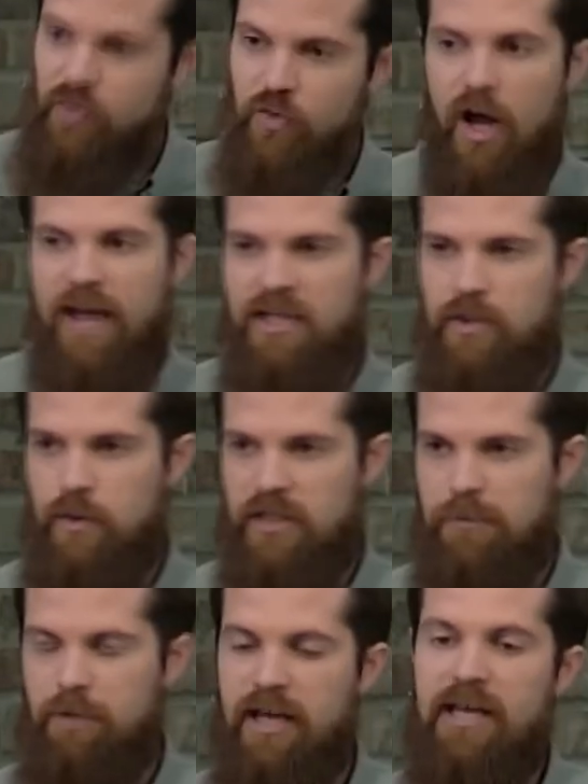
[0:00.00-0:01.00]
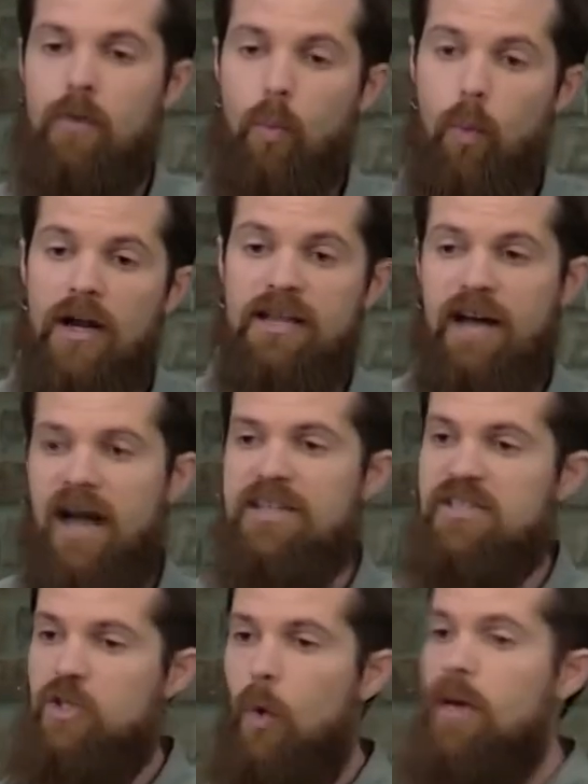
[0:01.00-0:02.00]
trying to explain what
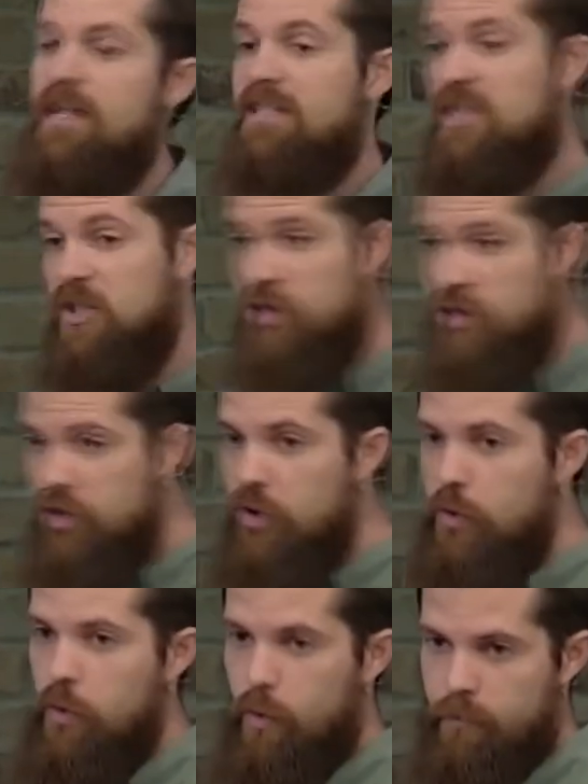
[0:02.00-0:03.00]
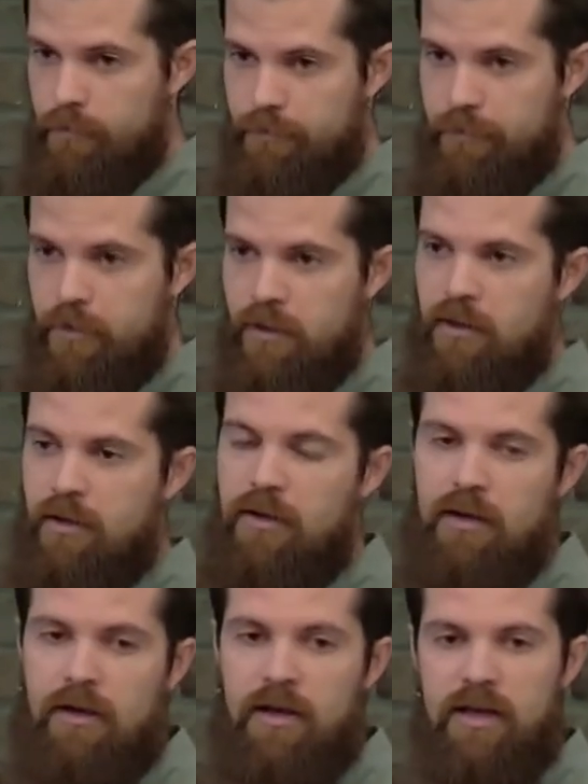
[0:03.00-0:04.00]
God's going to do.
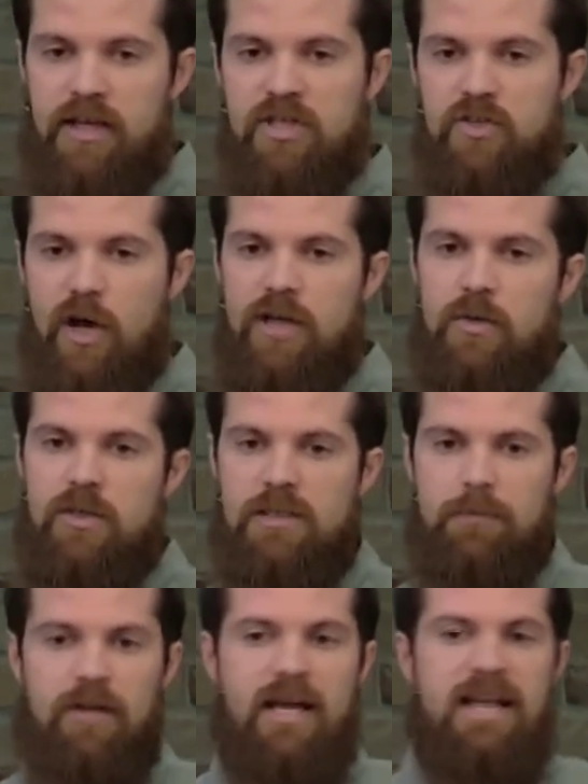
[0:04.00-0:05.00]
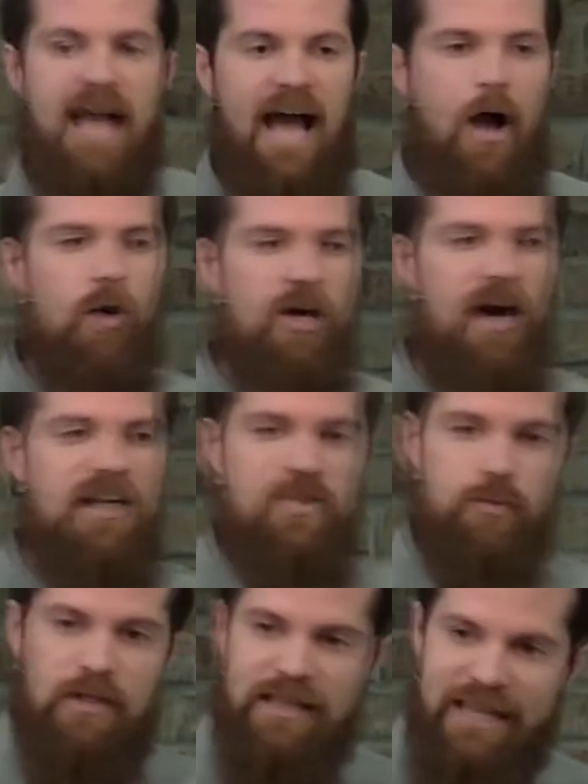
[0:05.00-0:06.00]
He's trying to explain how God
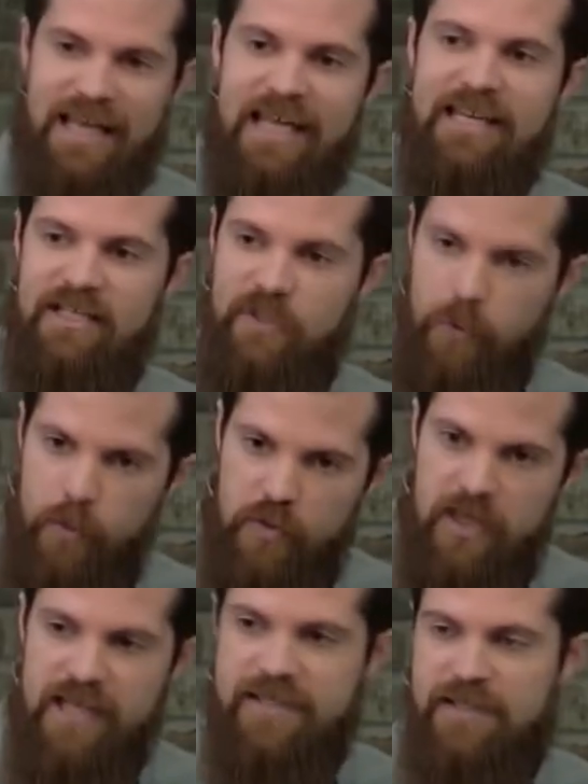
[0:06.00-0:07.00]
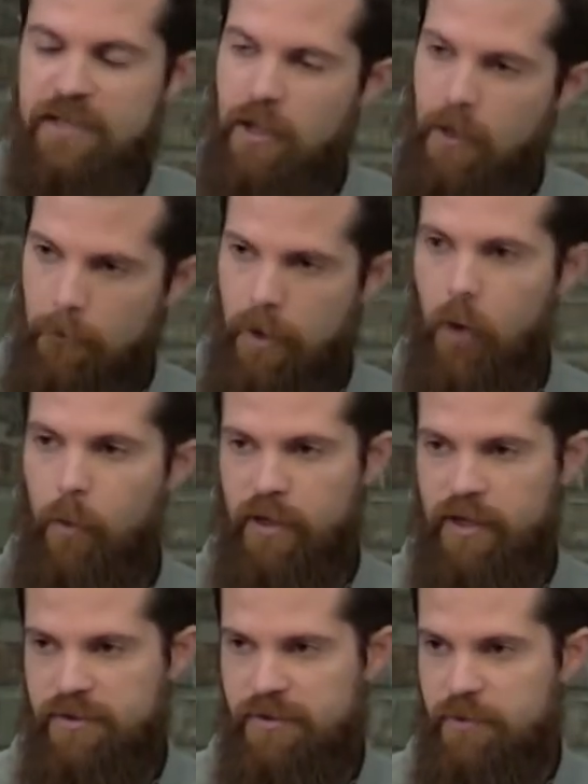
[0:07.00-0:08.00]
is relating to this
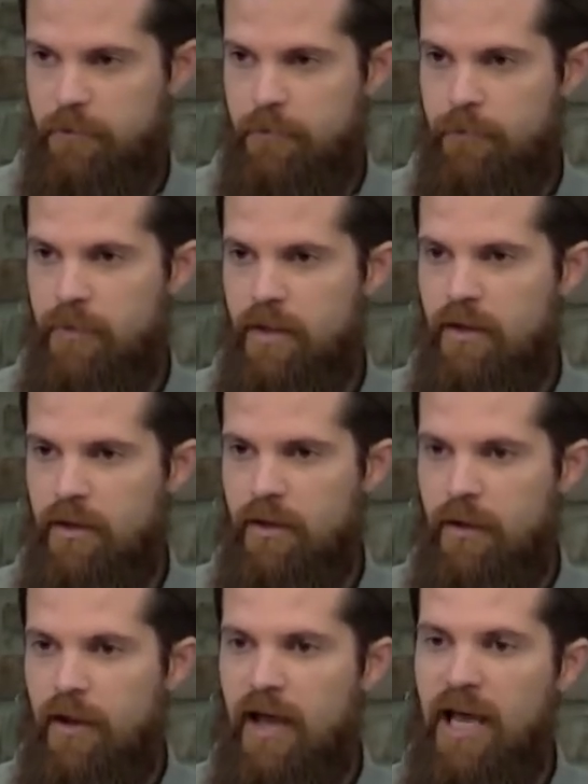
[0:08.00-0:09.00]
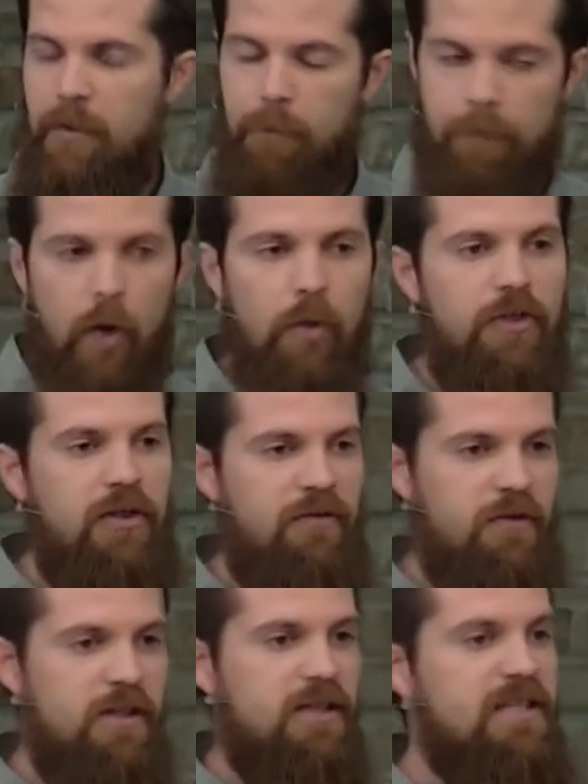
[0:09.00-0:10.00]
moment. And both the
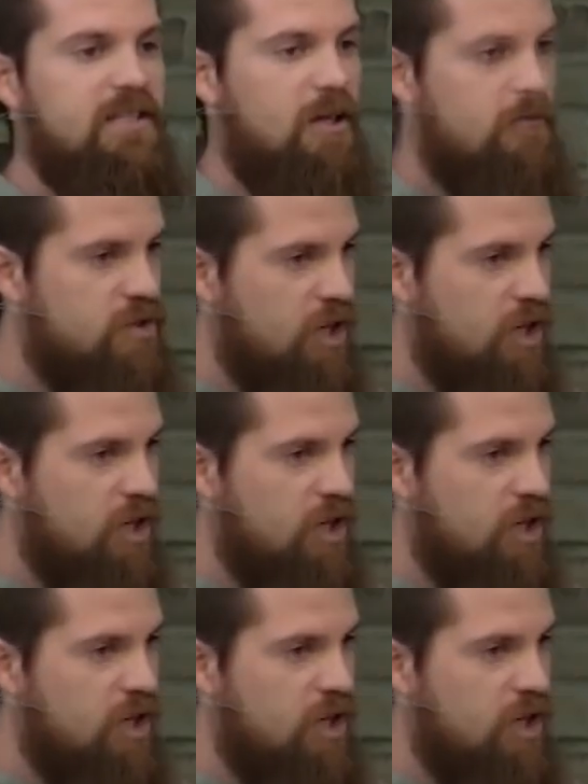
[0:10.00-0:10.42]
feelings of